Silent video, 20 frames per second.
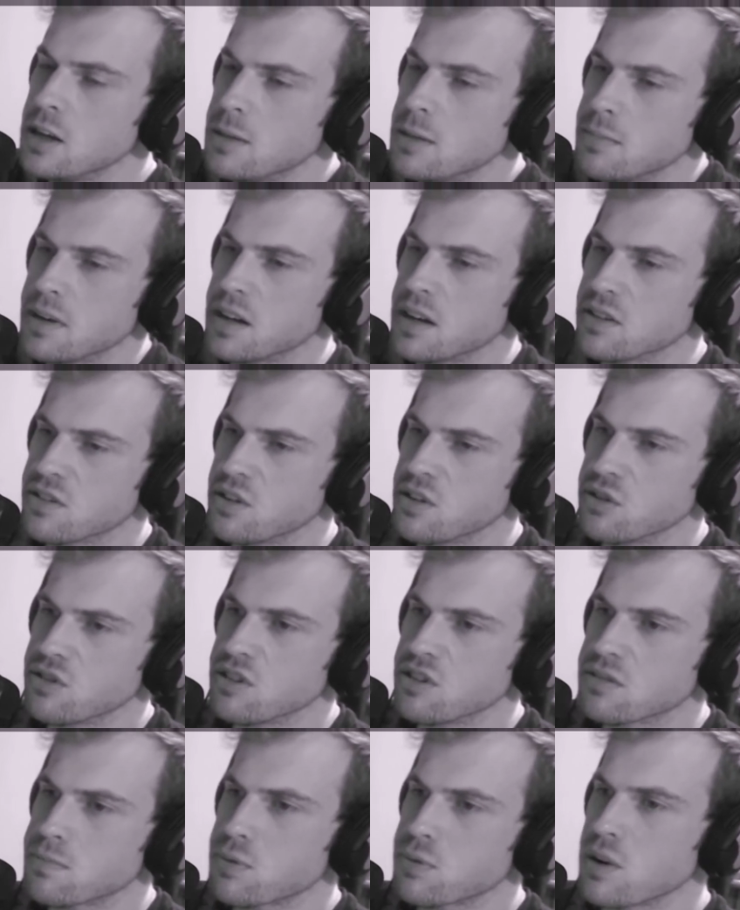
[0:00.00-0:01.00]
because there's
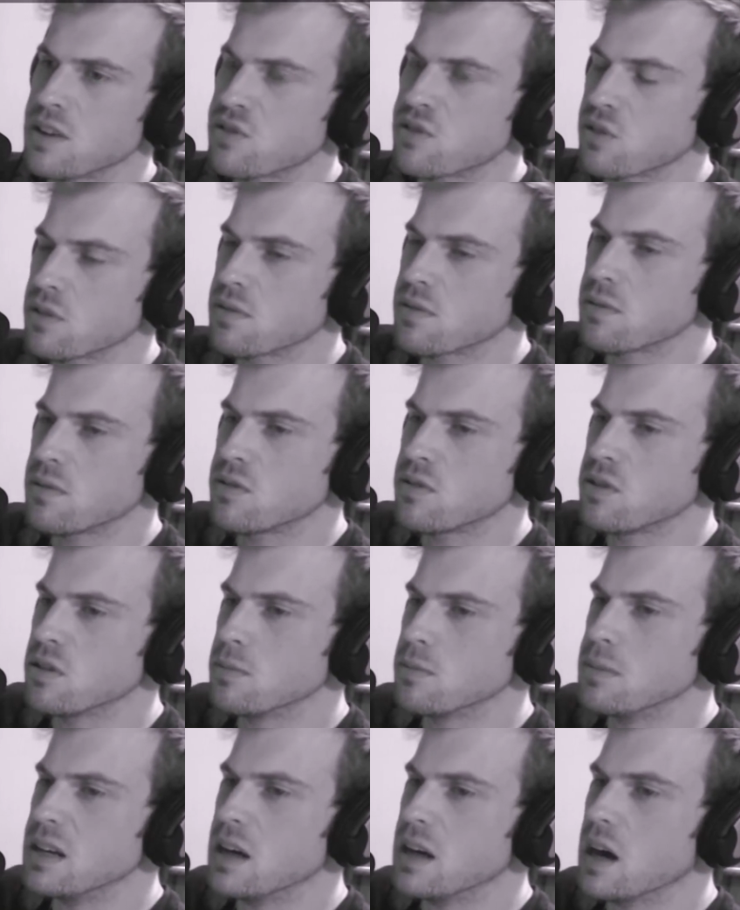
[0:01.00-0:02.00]
this pressure to
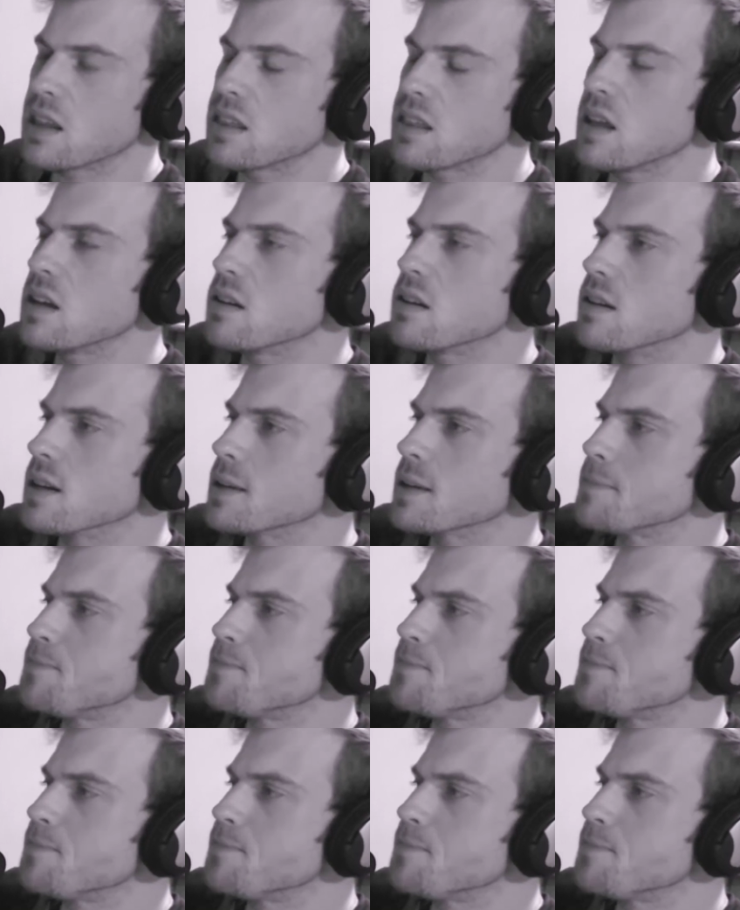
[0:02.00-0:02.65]
be authentic.